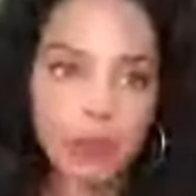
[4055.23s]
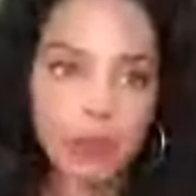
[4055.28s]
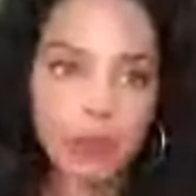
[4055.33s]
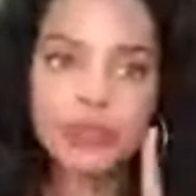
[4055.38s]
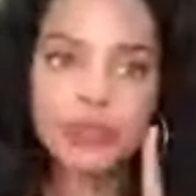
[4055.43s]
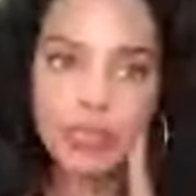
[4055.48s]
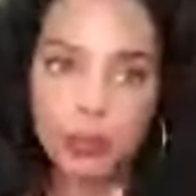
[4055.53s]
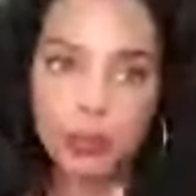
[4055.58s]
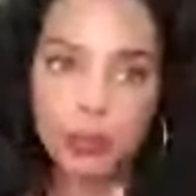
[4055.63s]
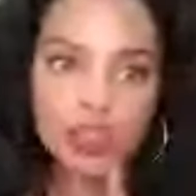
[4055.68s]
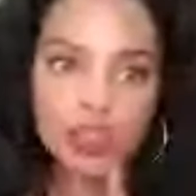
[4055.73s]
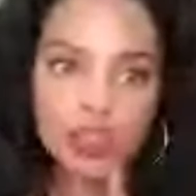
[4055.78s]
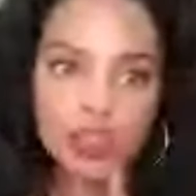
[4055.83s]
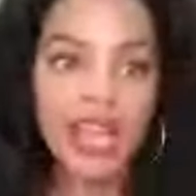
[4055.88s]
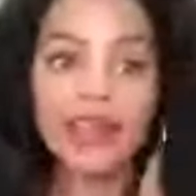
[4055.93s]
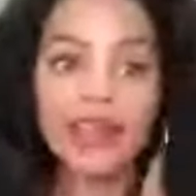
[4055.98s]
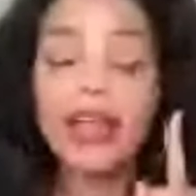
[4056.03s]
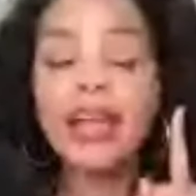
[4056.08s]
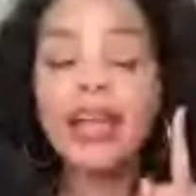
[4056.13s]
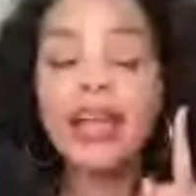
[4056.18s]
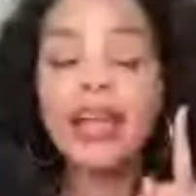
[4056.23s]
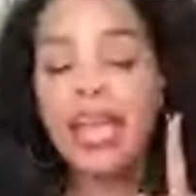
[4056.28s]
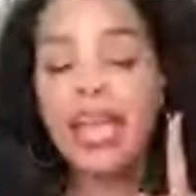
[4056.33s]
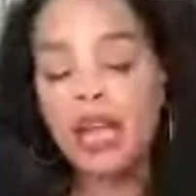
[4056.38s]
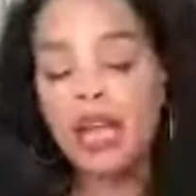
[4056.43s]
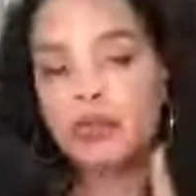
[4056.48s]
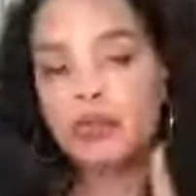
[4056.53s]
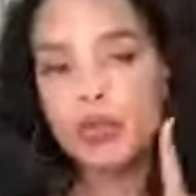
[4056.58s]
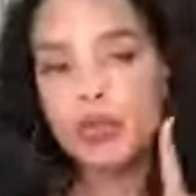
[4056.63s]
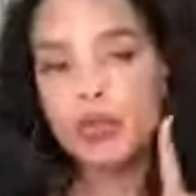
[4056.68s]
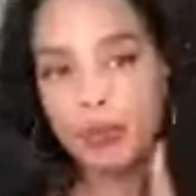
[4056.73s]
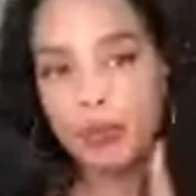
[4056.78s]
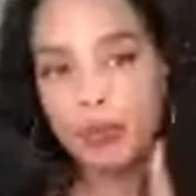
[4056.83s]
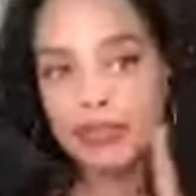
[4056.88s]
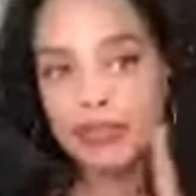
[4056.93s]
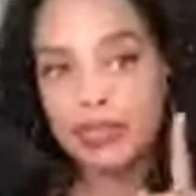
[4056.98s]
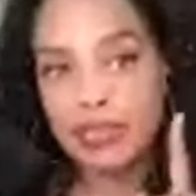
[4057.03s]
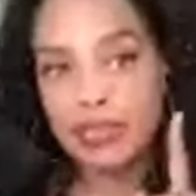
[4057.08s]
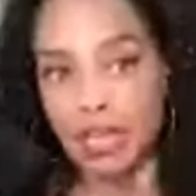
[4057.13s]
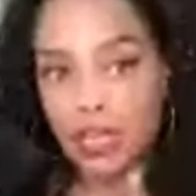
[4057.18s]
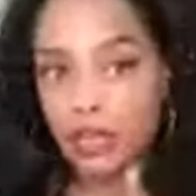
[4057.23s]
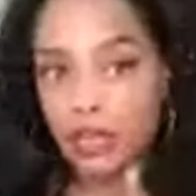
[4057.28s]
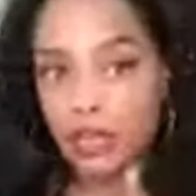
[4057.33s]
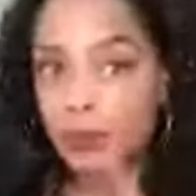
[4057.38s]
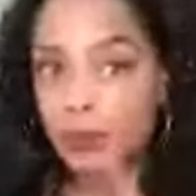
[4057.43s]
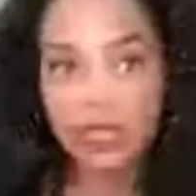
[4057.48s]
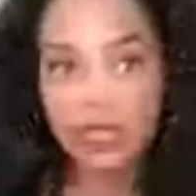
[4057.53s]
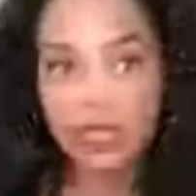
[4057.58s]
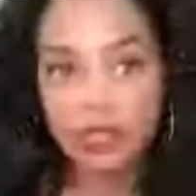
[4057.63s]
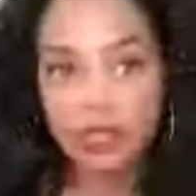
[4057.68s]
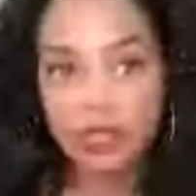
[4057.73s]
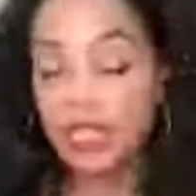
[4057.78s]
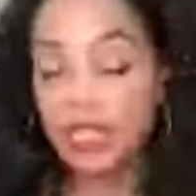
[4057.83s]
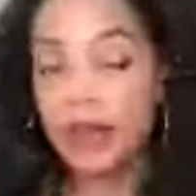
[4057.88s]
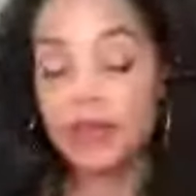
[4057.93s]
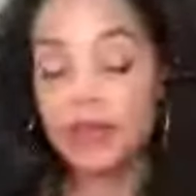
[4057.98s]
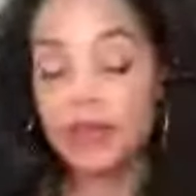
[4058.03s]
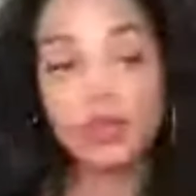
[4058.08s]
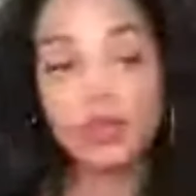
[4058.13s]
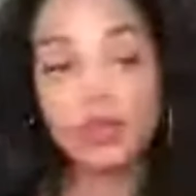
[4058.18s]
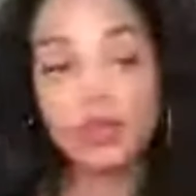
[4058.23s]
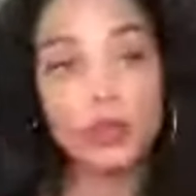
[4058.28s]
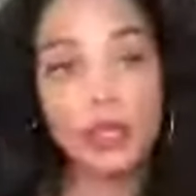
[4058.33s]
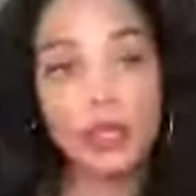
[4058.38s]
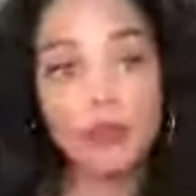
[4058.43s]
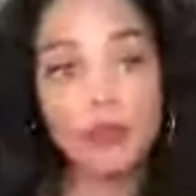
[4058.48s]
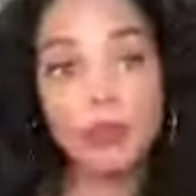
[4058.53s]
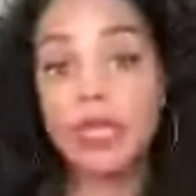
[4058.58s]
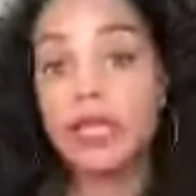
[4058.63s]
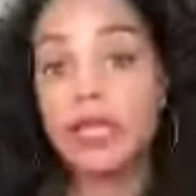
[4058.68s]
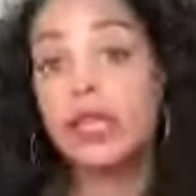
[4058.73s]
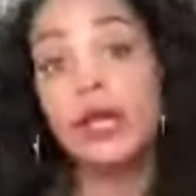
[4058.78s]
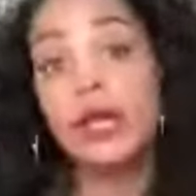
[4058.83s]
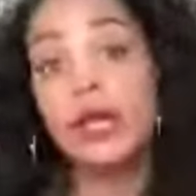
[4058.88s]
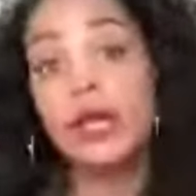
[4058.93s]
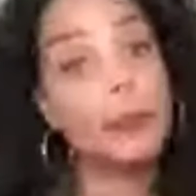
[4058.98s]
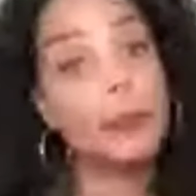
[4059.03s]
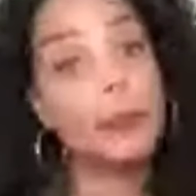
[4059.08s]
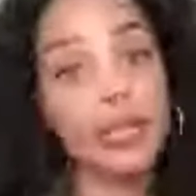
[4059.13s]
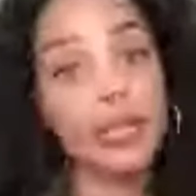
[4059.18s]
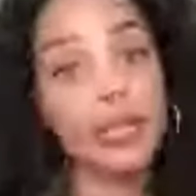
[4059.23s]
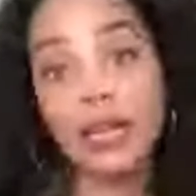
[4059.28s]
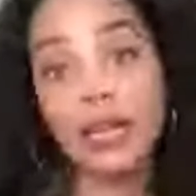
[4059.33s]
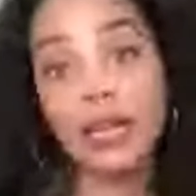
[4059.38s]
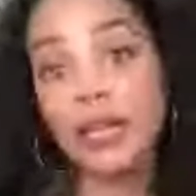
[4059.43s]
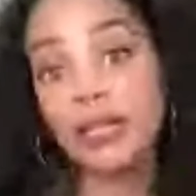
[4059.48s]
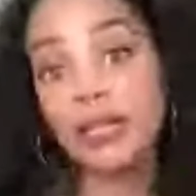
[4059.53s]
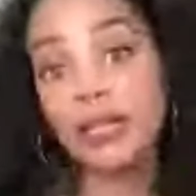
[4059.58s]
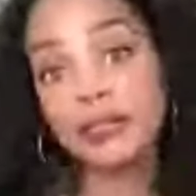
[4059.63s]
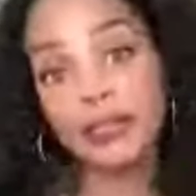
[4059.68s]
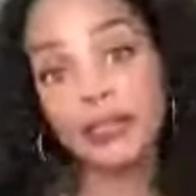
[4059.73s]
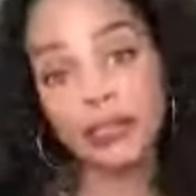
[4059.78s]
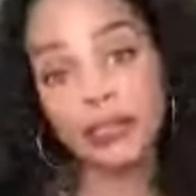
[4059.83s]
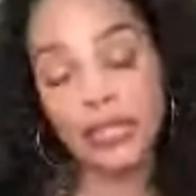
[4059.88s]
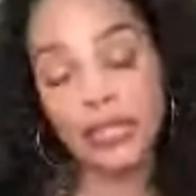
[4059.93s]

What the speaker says: every piece of documentation and evidence you give me because, yeah. All right, you